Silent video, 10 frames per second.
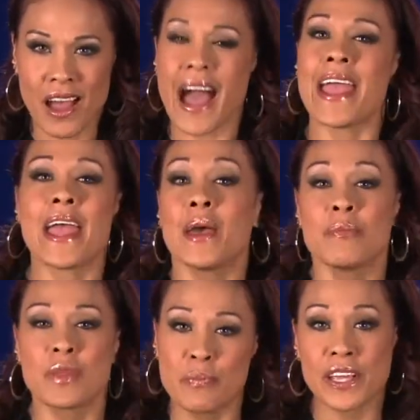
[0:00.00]
I
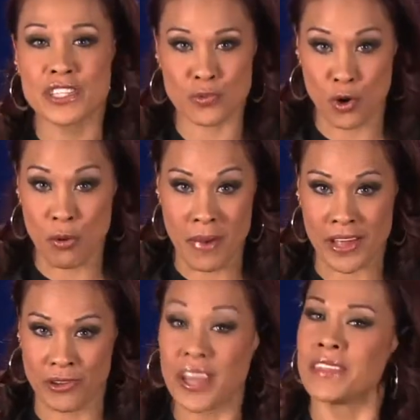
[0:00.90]
am the biggest role
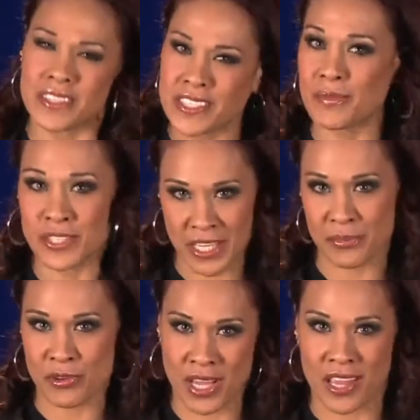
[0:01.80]
model in the
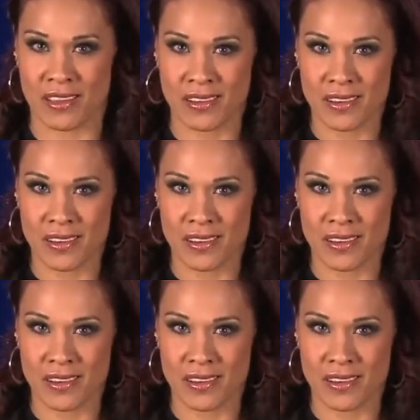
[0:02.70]
WWE